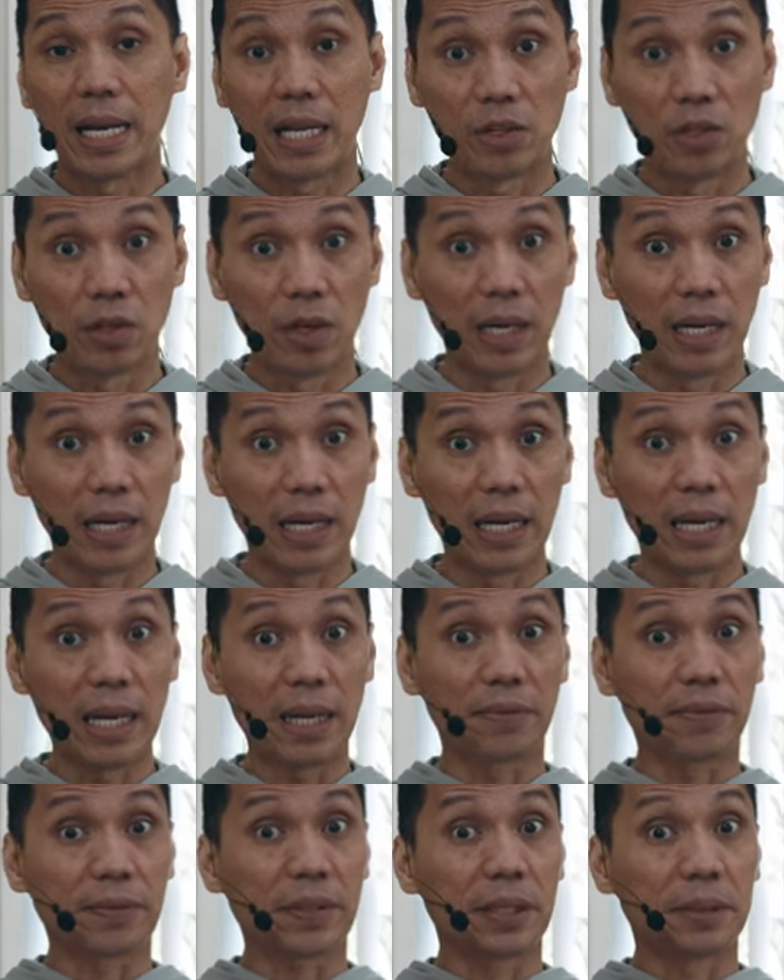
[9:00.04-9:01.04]
then you
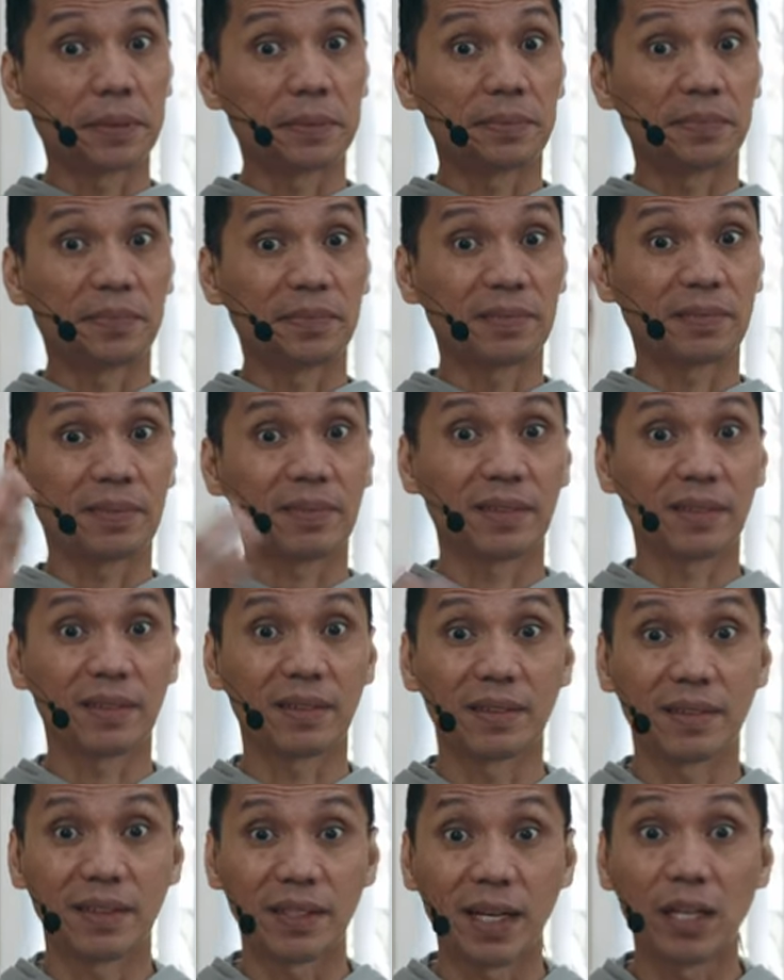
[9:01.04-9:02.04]
lift
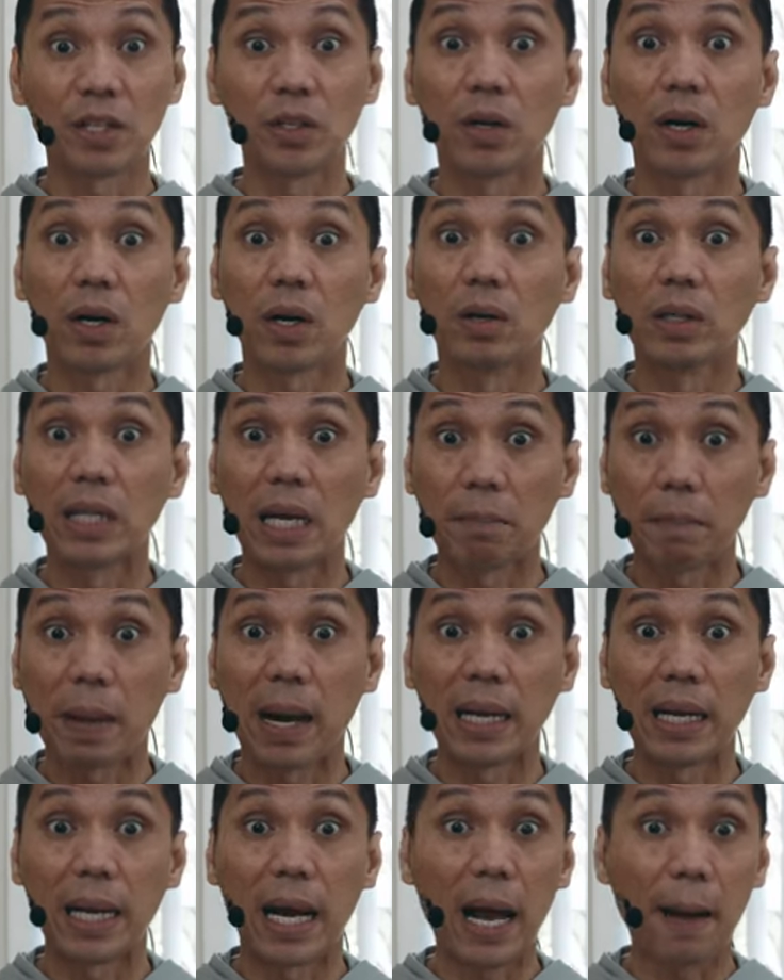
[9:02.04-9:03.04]
your own
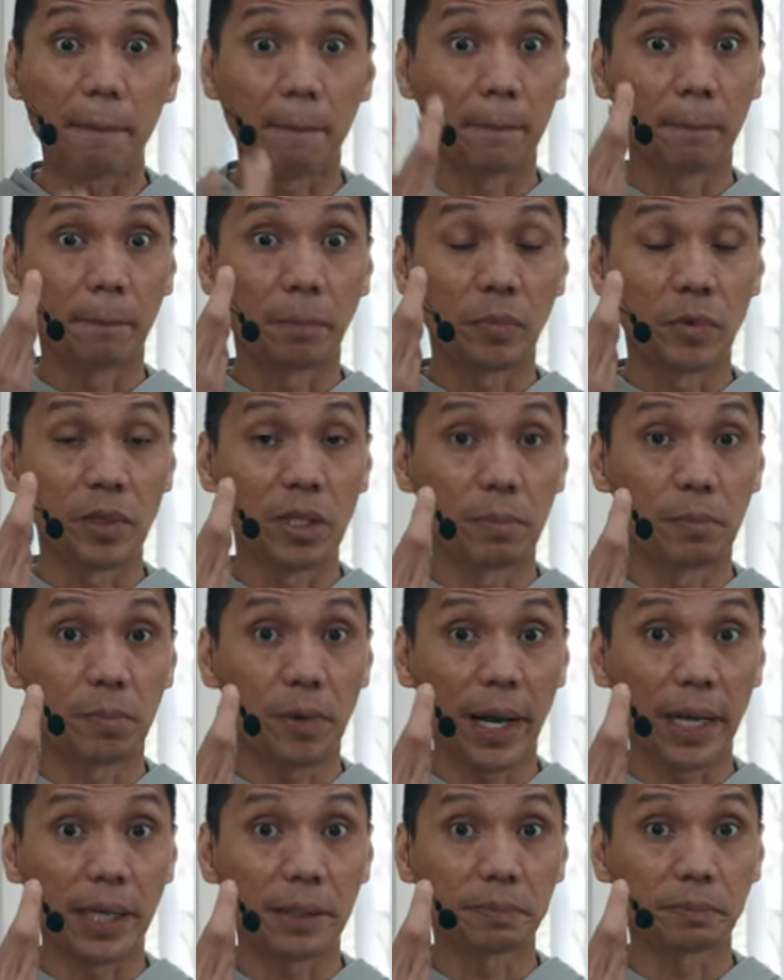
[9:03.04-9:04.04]
apana up to the
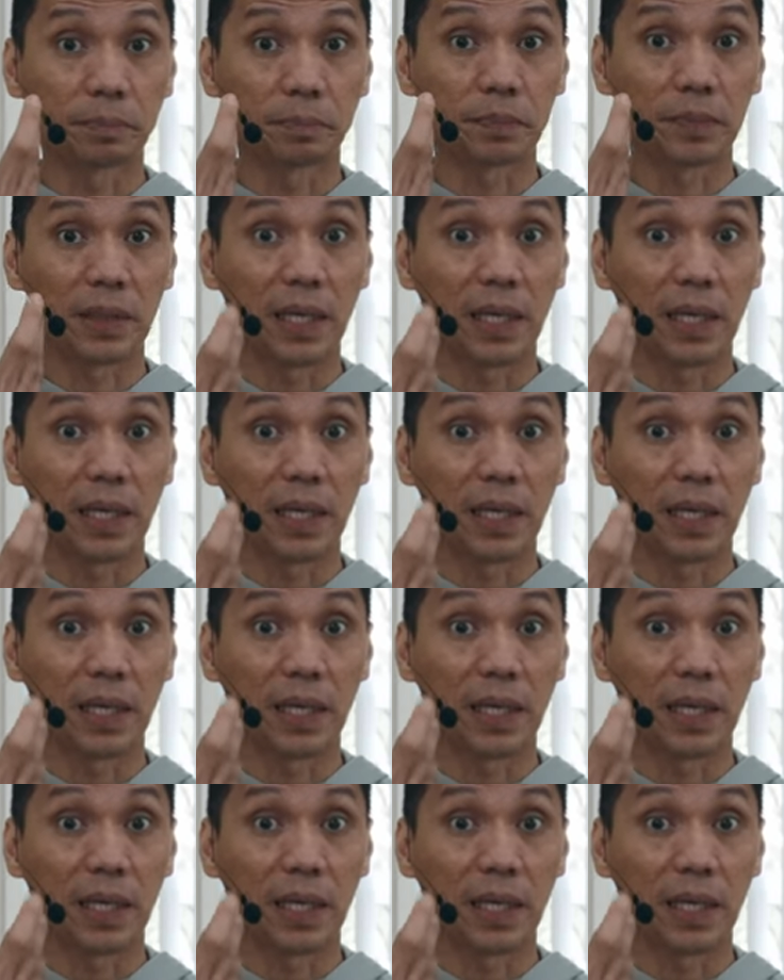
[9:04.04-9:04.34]
brain,